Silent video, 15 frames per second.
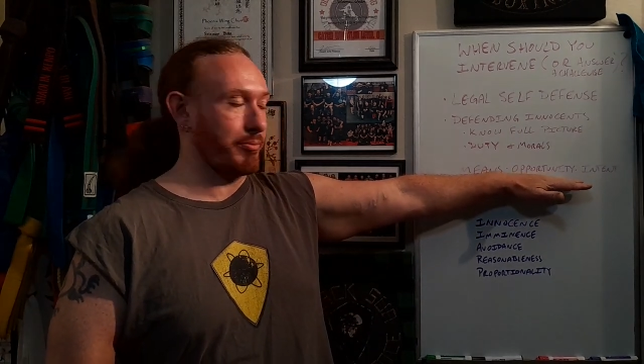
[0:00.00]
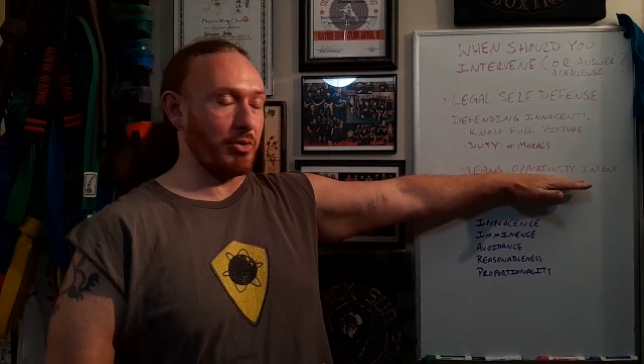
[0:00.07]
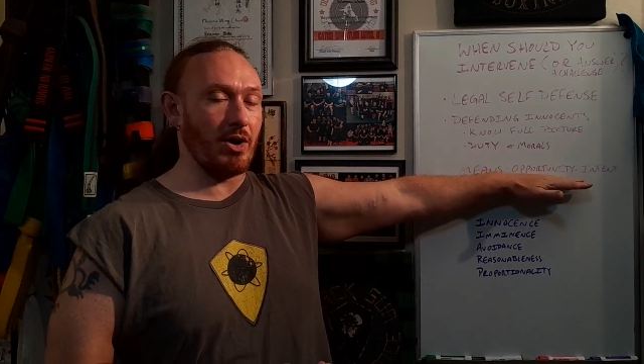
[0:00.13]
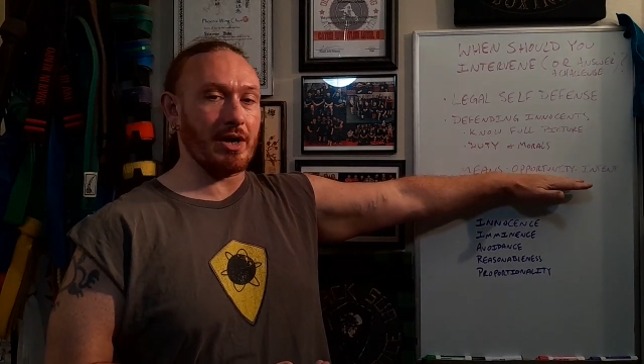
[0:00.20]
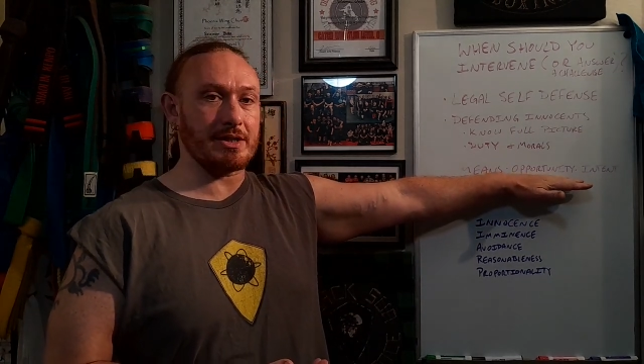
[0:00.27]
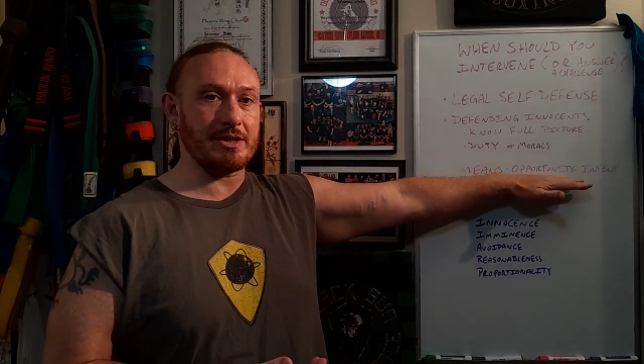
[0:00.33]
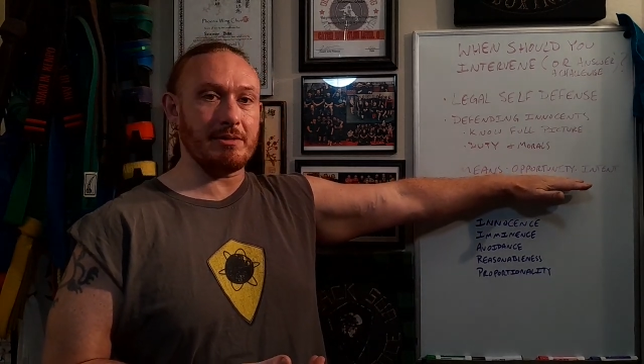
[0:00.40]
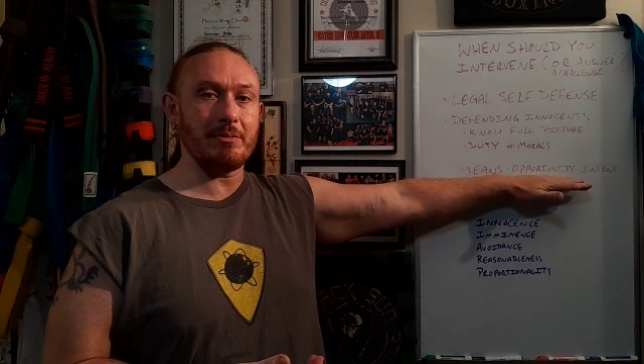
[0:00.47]

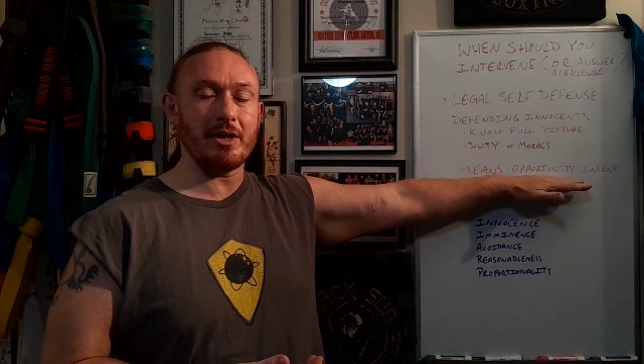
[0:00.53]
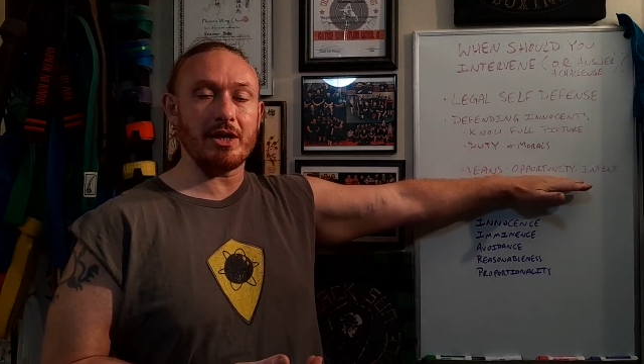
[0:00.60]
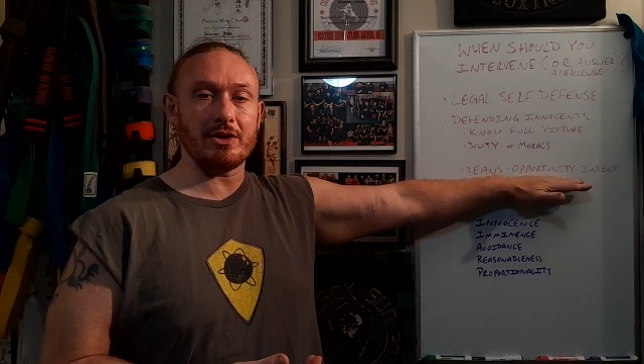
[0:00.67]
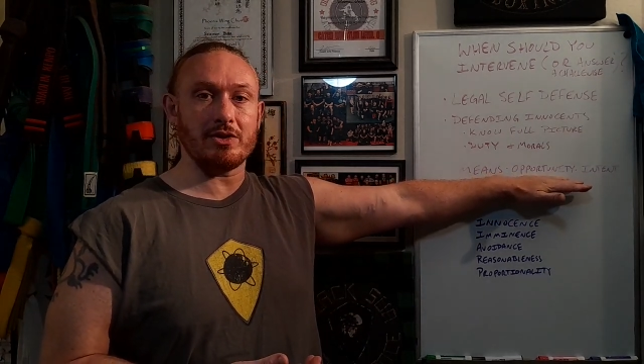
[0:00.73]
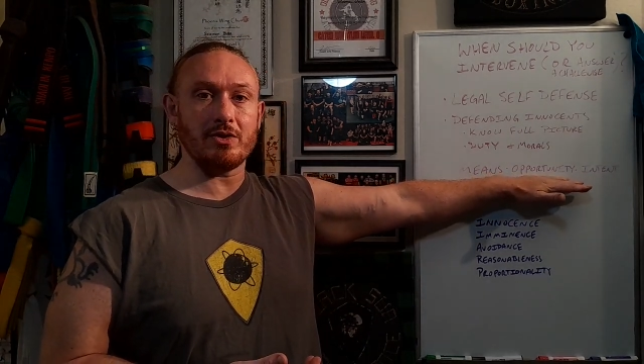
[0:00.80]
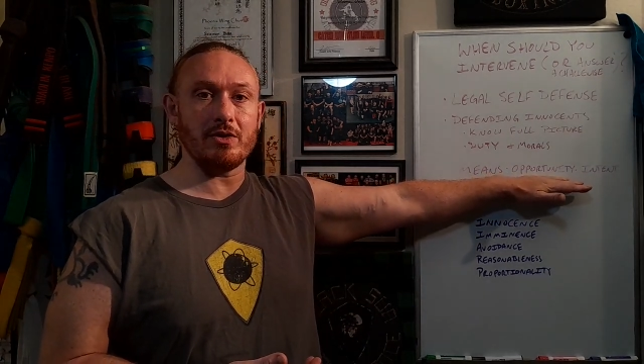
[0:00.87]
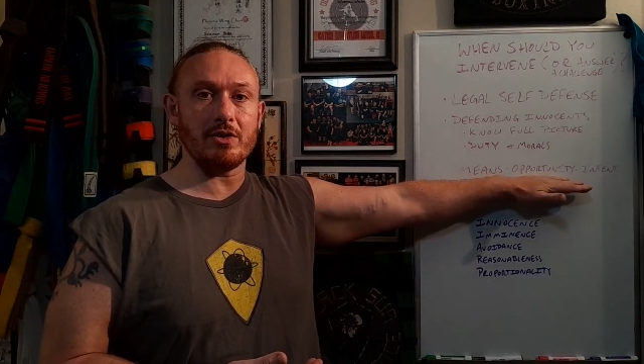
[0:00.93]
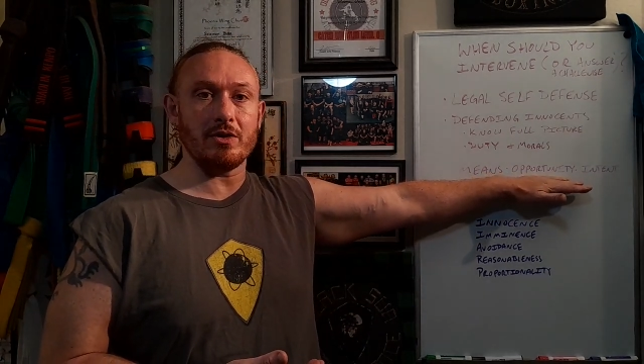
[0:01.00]
proximity
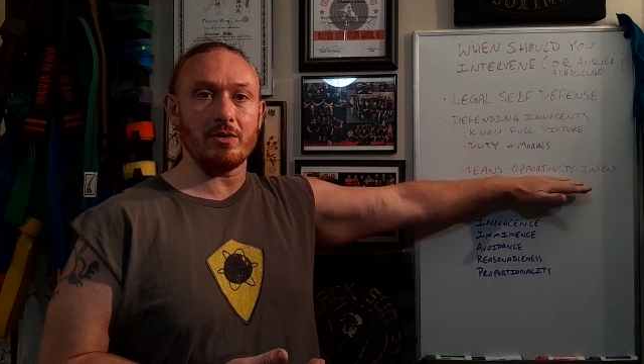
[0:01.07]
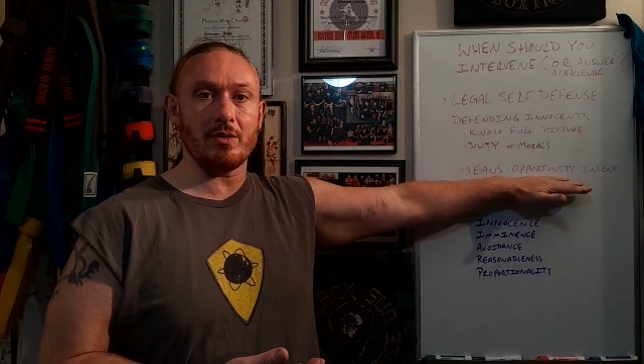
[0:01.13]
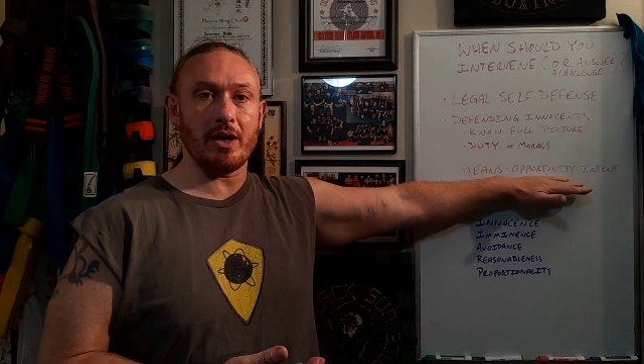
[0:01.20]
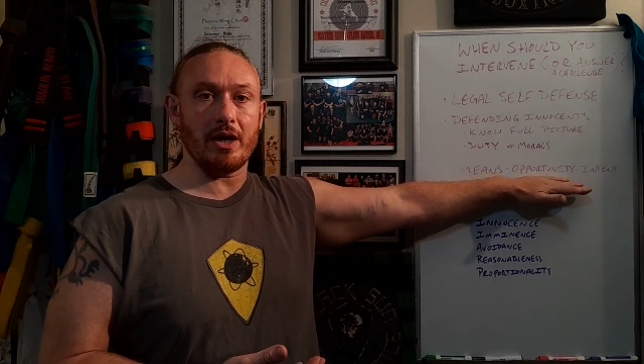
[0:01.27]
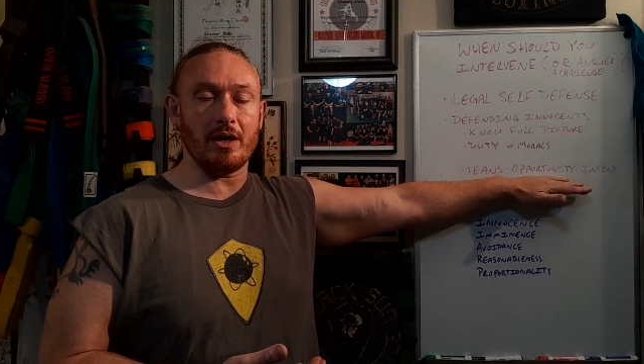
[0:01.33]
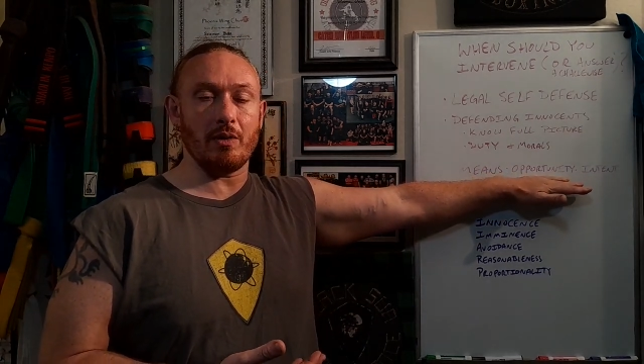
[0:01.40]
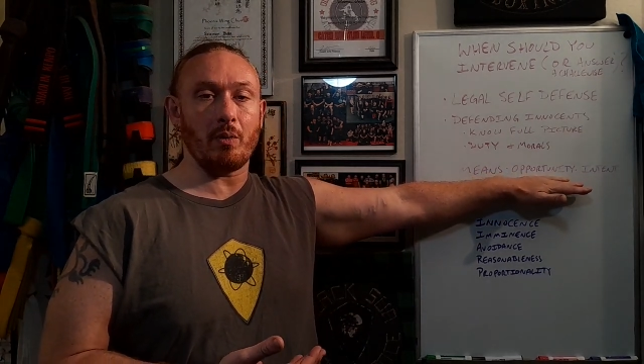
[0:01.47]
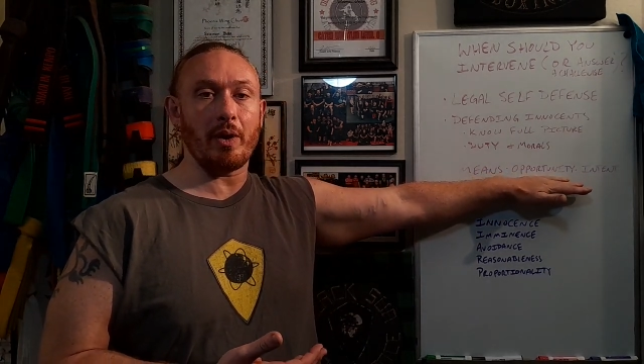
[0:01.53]
to you
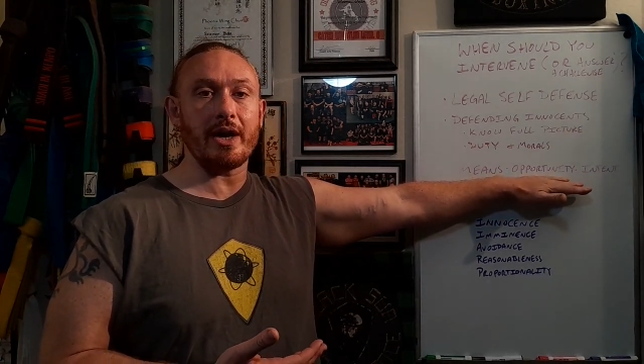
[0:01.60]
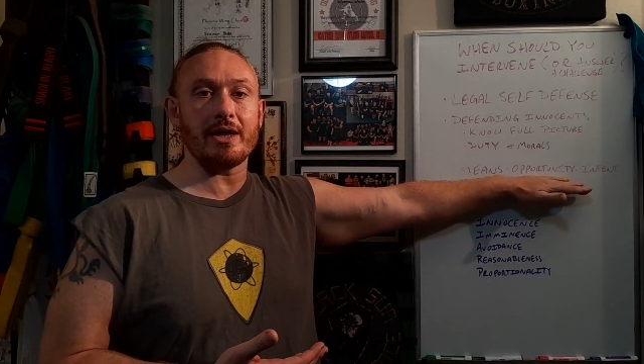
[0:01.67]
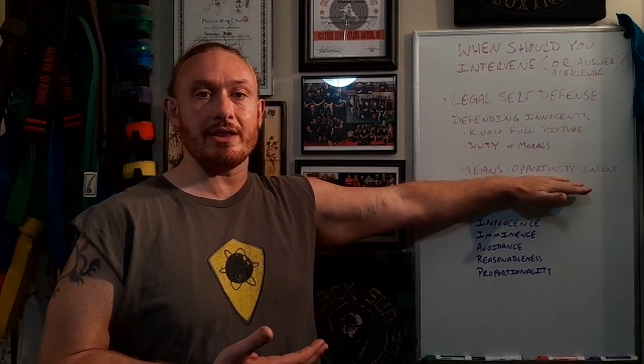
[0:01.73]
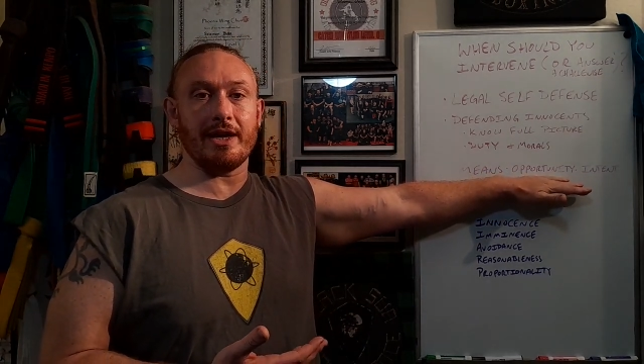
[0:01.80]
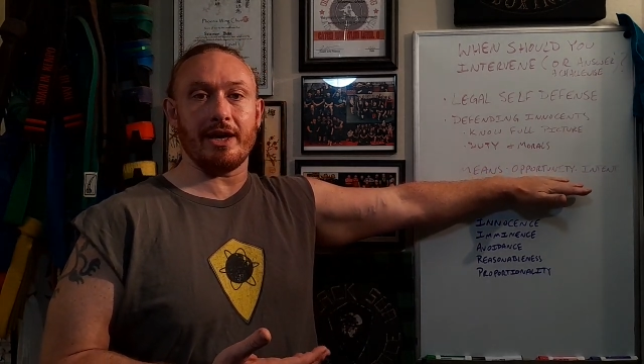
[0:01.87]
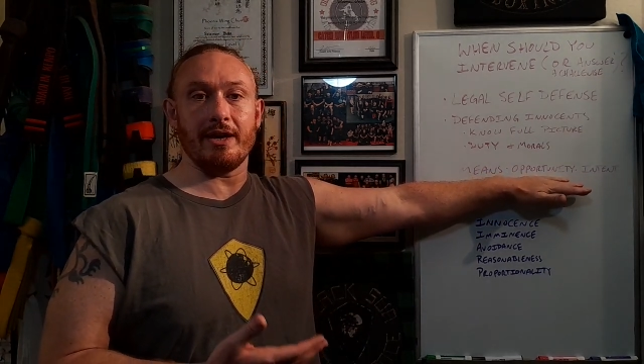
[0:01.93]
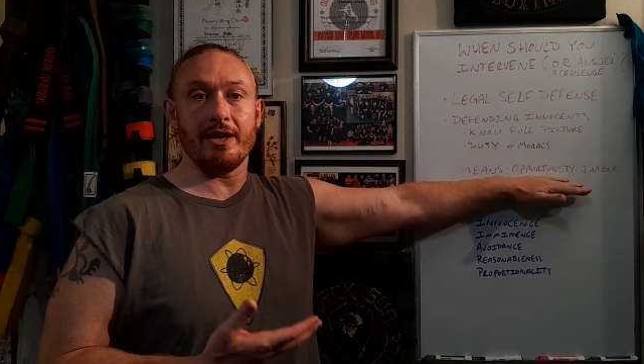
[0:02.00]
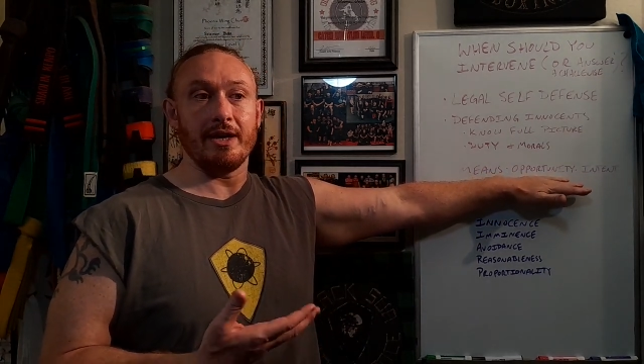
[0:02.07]
in a way
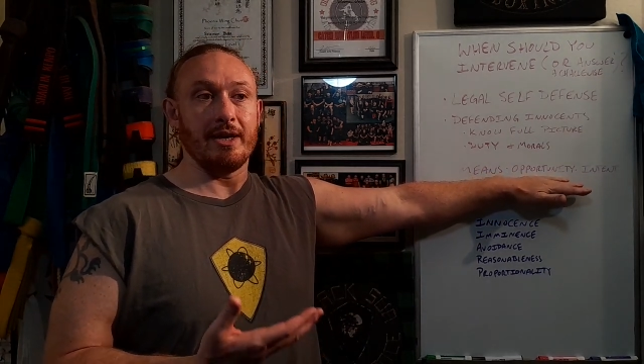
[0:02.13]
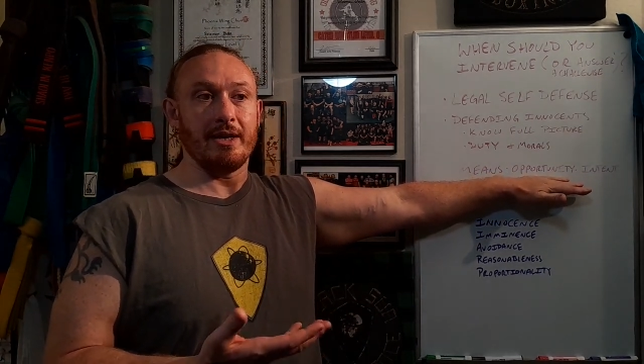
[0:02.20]
that